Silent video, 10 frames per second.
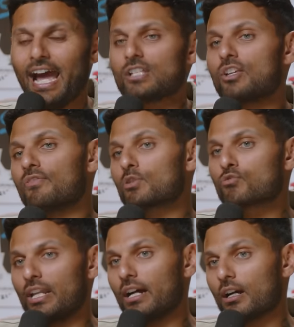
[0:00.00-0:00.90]
And she feels
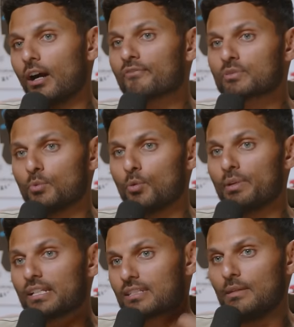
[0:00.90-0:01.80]
really uncomfortable
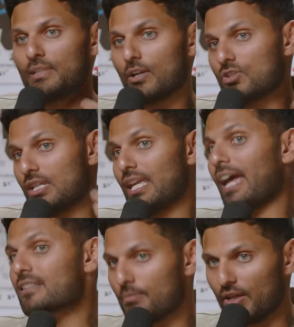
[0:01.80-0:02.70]
because deep down she
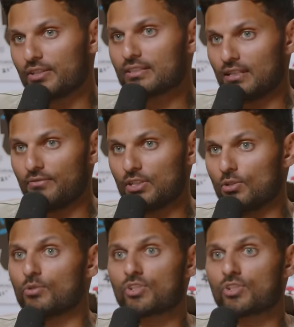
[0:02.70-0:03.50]
cares about this individual.